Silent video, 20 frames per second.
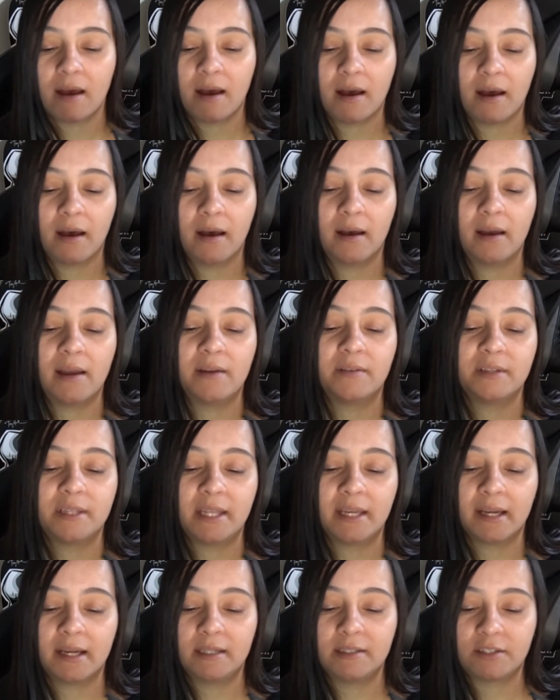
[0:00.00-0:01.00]
Uh,
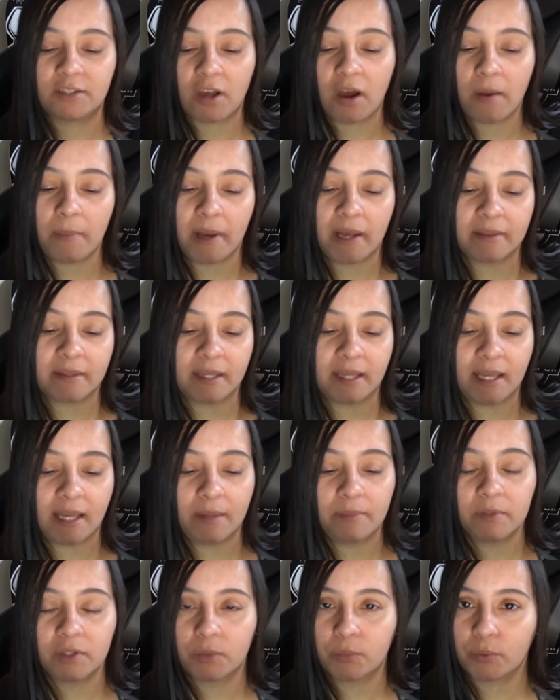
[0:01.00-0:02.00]
everything I saw about the
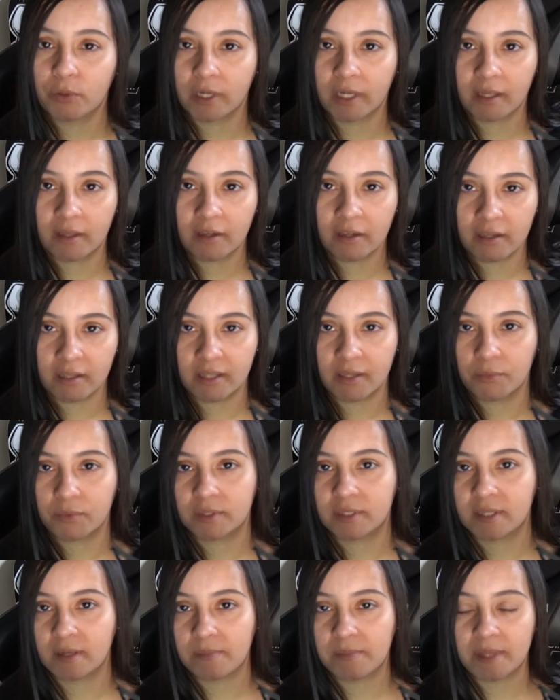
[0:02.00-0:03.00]
game looked pretty good. There were
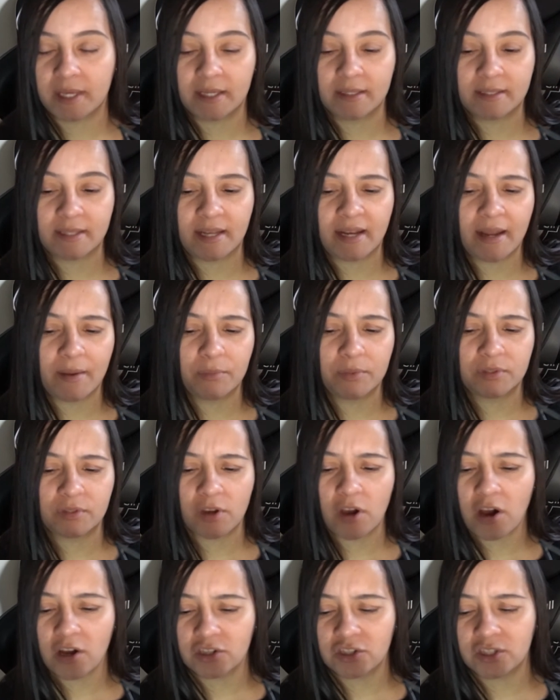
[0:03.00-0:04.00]
some things that I was
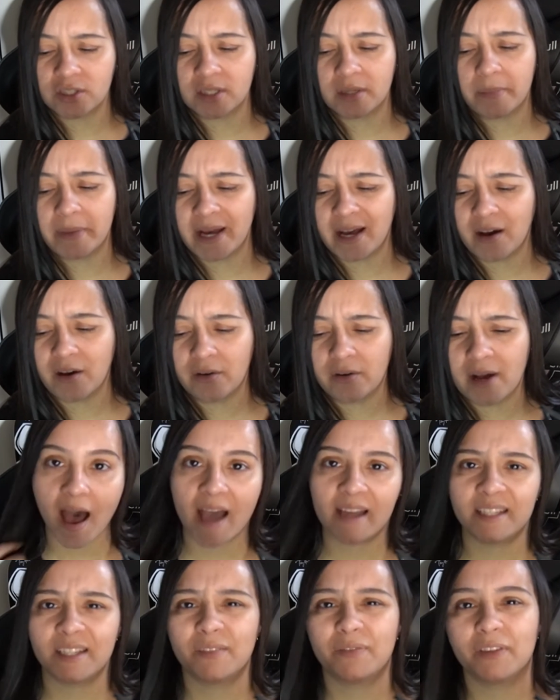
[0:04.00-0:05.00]
cautioned about.
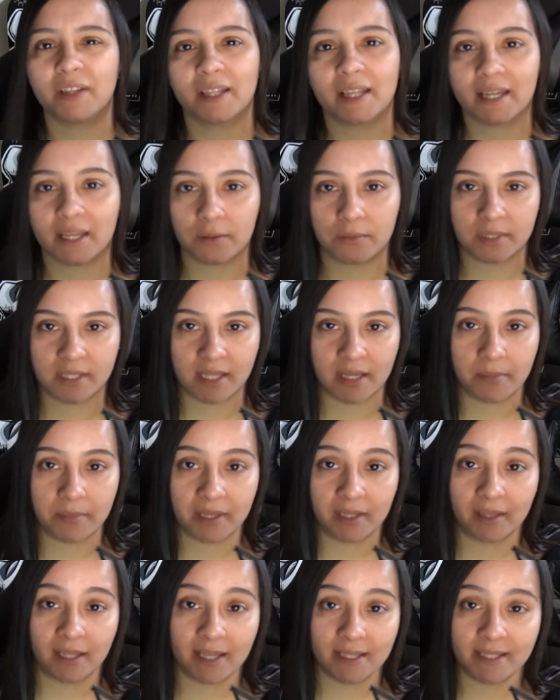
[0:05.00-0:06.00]
I did feel like it was going to be
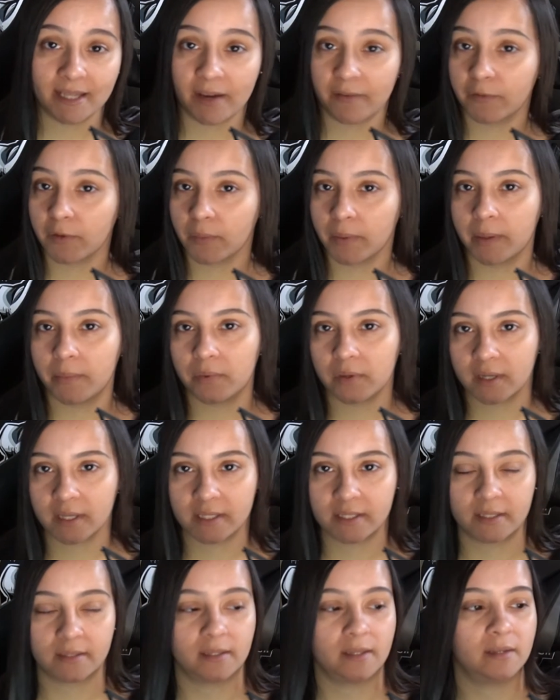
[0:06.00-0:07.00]
a letdown for people
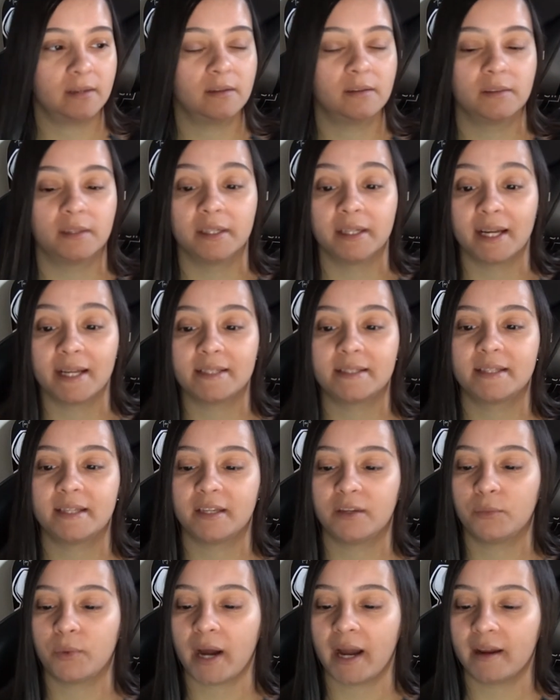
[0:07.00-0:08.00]
because the Night
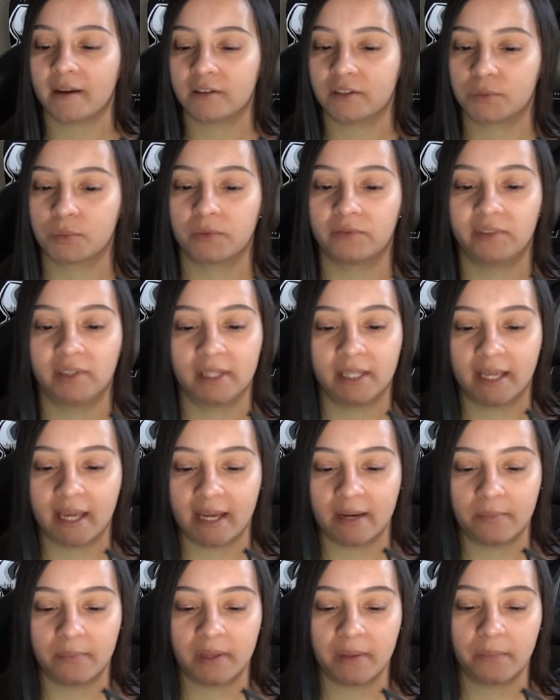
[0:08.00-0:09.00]
City Wires were really
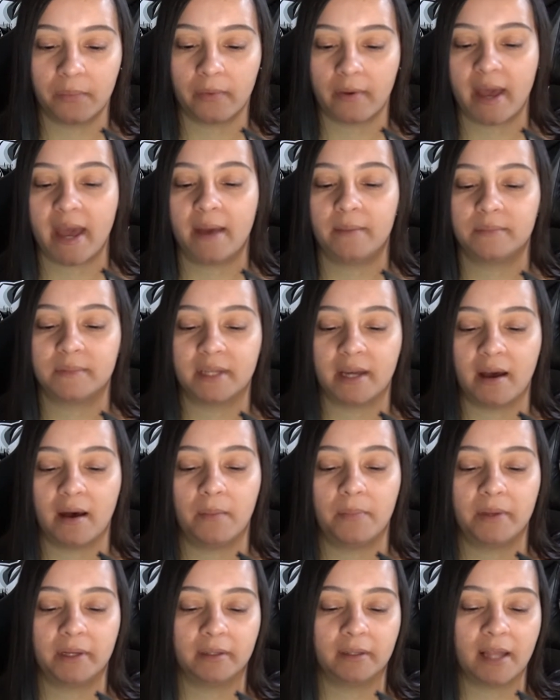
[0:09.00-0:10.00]
getting people amped
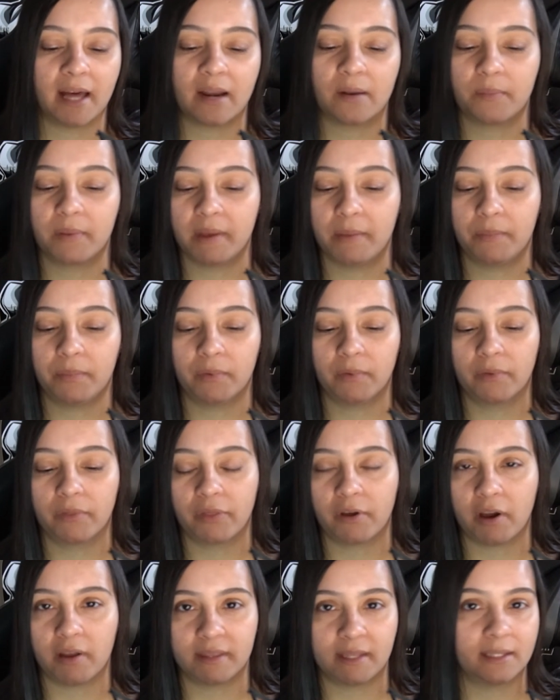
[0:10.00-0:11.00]
up, and a lot of people
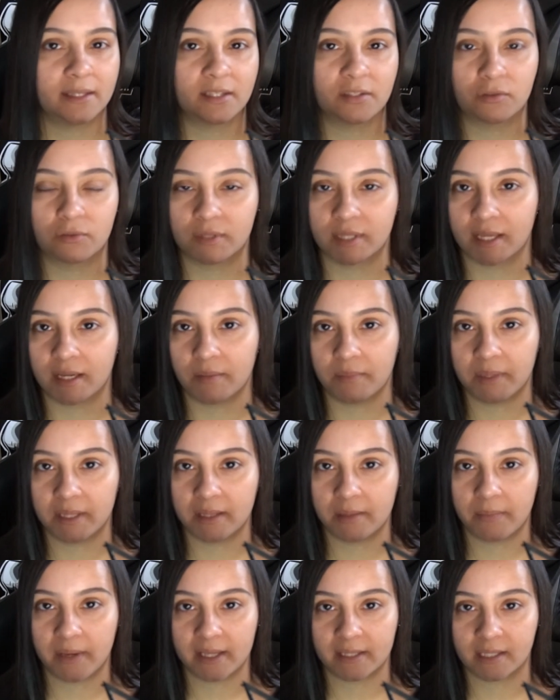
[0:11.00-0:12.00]
thought that this was going to be
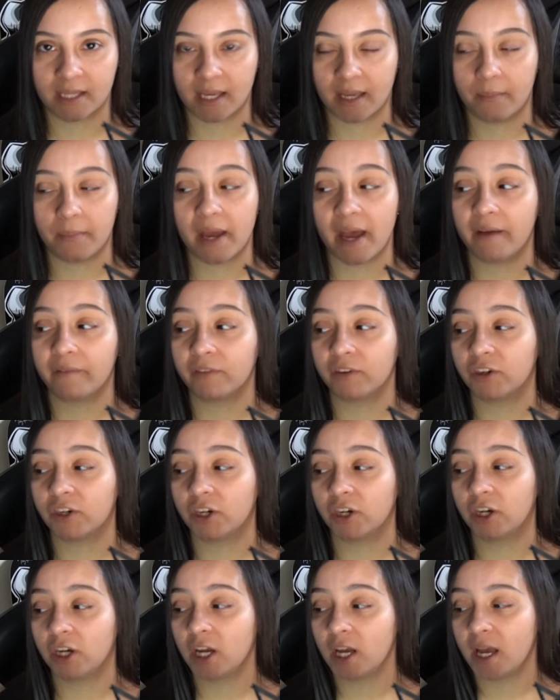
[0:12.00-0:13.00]
the best game
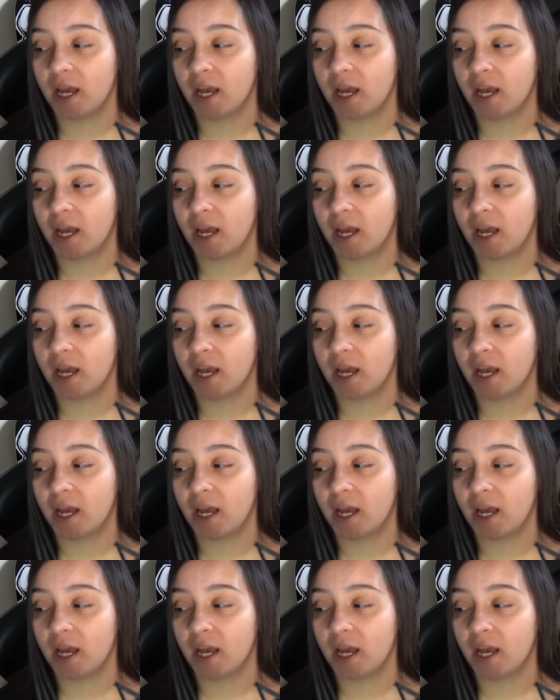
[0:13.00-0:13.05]
ever.